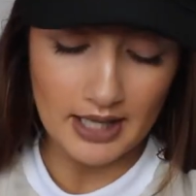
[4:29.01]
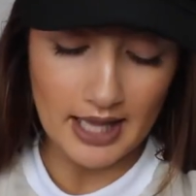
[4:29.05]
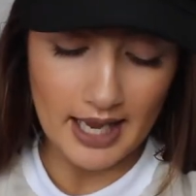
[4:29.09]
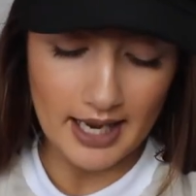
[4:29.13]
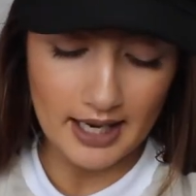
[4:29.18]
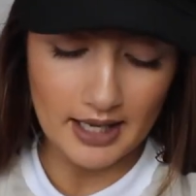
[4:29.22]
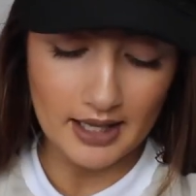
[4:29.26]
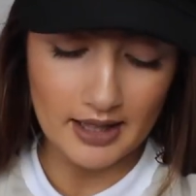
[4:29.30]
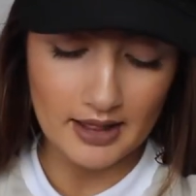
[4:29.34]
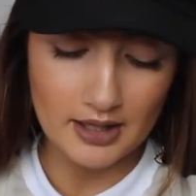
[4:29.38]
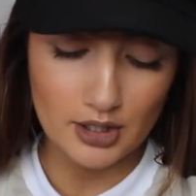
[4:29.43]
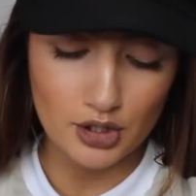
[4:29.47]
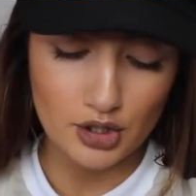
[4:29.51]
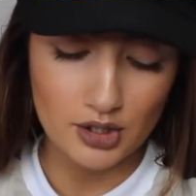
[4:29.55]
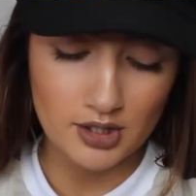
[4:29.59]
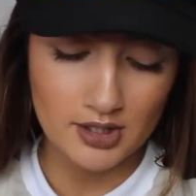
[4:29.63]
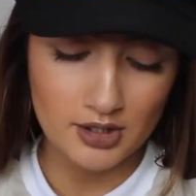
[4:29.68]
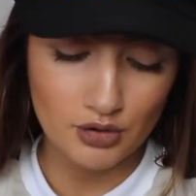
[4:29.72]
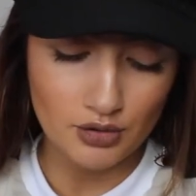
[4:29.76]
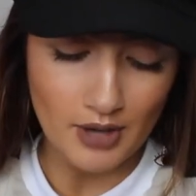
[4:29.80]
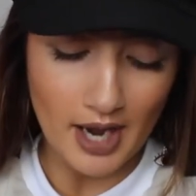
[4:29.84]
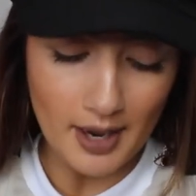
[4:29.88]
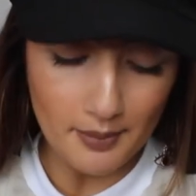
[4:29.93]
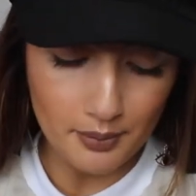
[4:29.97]
Like, the
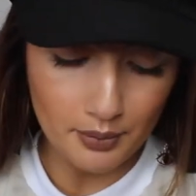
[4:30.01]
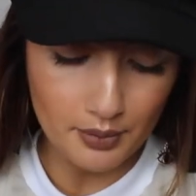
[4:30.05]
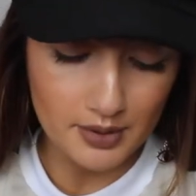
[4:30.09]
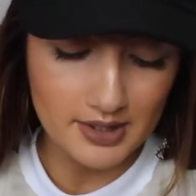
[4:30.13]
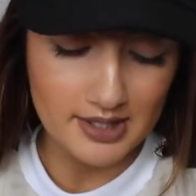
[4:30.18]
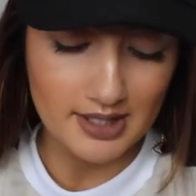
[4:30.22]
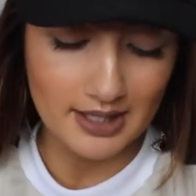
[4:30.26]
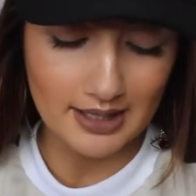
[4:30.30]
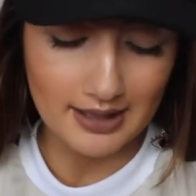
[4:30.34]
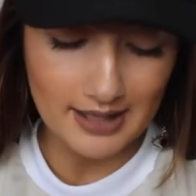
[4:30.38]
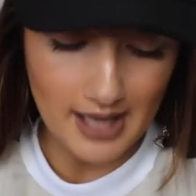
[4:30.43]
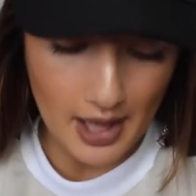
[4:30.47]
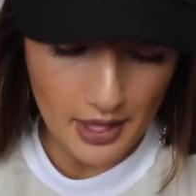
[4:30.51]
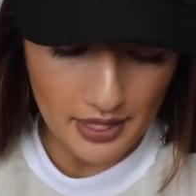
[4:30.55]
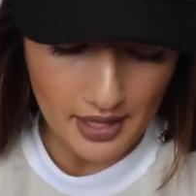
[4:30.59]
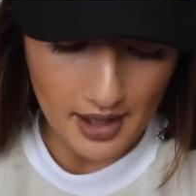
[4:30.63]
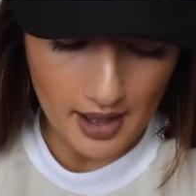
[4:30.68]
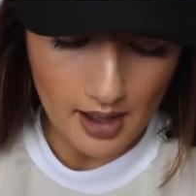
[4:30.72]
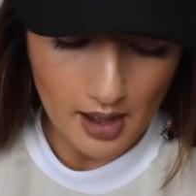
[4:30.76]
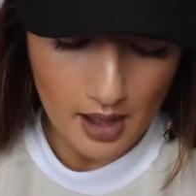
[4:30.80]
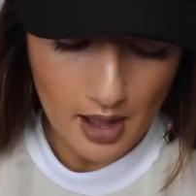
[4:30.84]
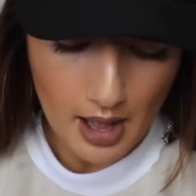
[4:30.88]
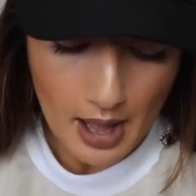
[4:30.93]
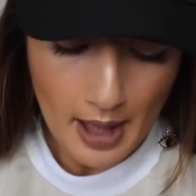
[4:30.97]
strap was
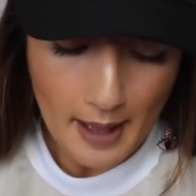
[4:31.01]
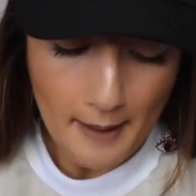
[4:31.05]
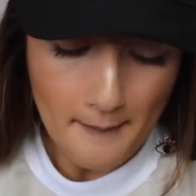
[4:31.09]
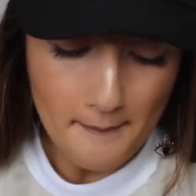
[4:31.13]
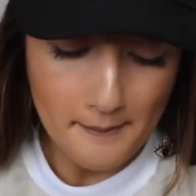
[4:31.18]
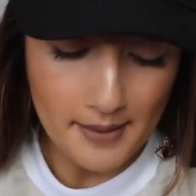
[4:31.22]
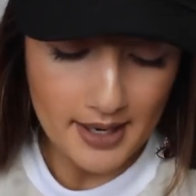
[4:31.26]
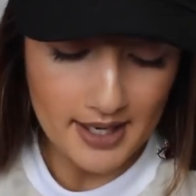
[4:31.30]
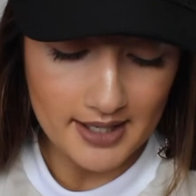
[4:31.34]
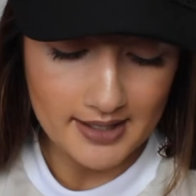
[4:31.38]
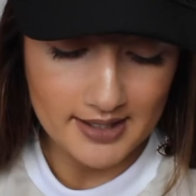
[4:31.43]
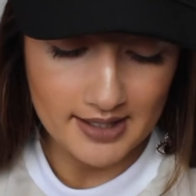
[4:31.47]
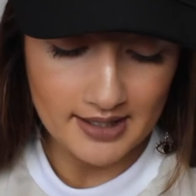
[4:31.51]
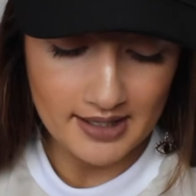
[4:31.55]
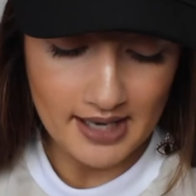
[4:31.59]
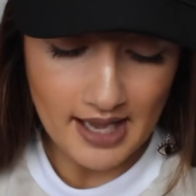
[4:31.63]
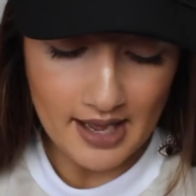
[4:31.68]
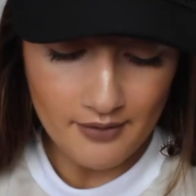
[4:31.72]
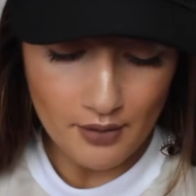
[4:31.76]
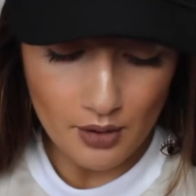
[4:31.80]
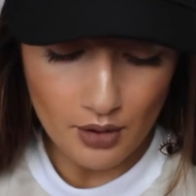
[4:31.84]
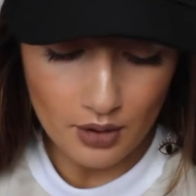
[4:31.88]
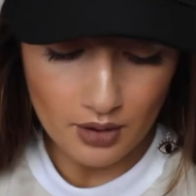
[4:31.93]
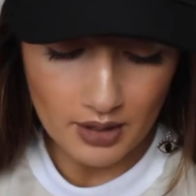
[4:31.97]
leather, but it didn't
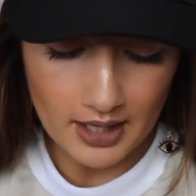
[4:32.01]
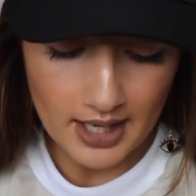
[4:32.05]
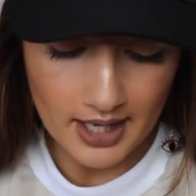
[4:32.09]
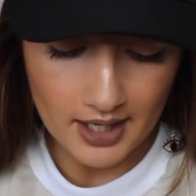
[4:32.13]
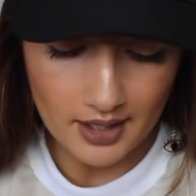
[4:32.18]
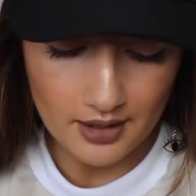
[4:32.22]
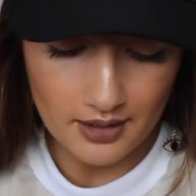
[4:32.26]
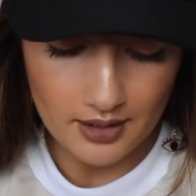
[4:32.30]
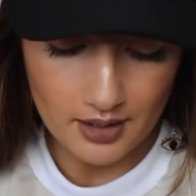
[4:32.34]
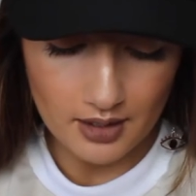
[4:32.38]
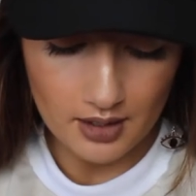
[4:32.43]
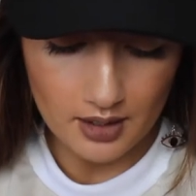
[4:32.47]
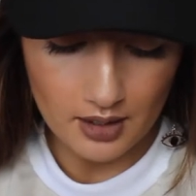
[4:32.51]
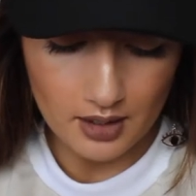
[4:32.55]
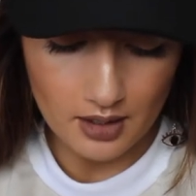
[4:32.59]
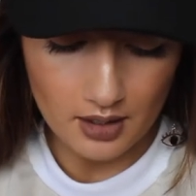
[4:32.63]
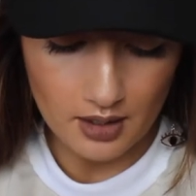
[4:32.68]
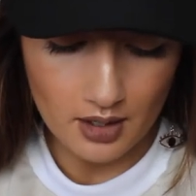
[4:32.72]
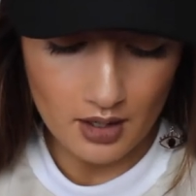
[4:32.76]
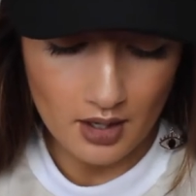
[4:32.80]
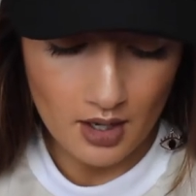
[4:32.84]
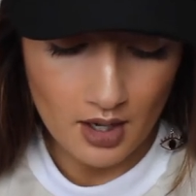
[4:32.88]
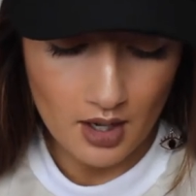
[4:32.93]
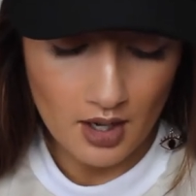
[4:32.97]
have all like
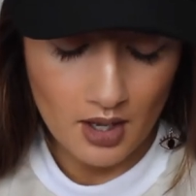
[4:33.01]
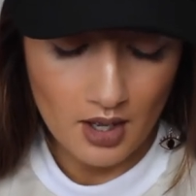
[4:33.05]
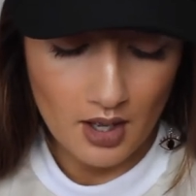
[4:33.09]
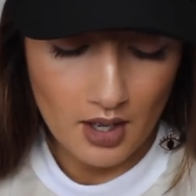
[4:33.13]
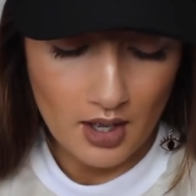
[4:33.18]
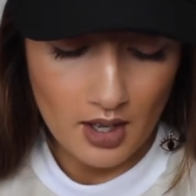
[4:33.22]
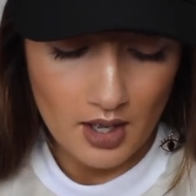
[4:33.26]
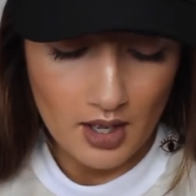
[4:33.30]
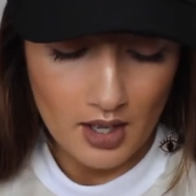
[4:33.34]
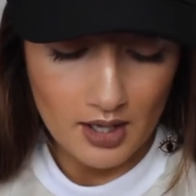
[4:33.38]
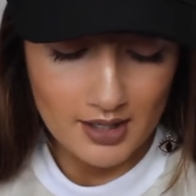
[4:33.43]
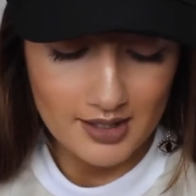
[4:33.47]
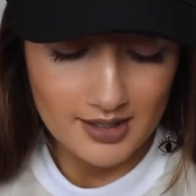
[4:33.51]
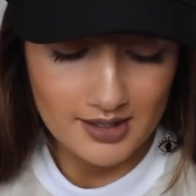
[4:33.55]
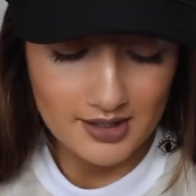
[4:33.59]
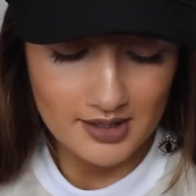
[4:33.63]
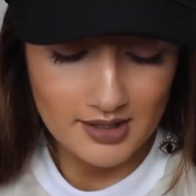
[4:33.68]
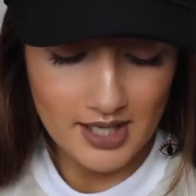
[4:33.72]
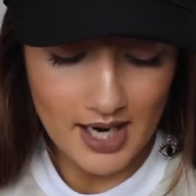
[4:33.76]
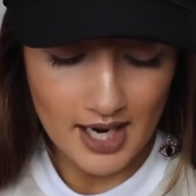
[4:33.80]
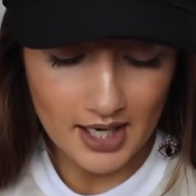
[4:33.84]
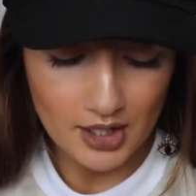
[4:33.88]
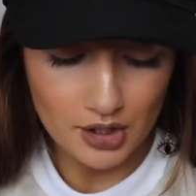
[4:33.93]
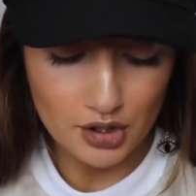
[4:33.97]
the
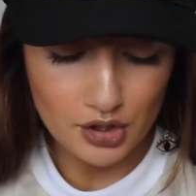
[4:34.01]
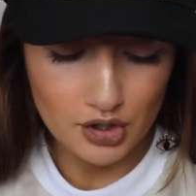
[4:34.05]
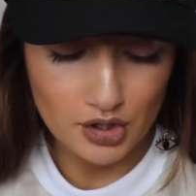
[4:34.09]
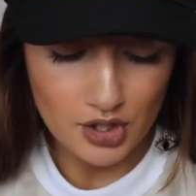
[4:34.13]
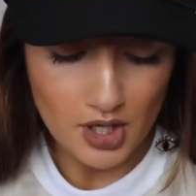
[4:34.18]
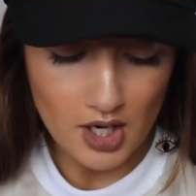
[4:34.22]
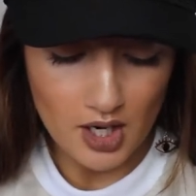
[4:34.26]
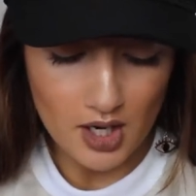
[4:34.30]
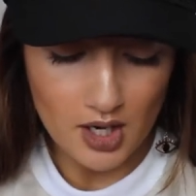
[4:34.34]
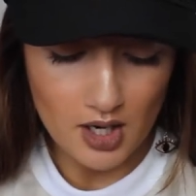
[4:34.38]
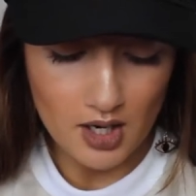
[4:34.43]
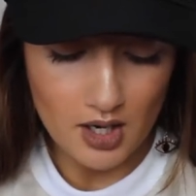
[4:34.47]
texture,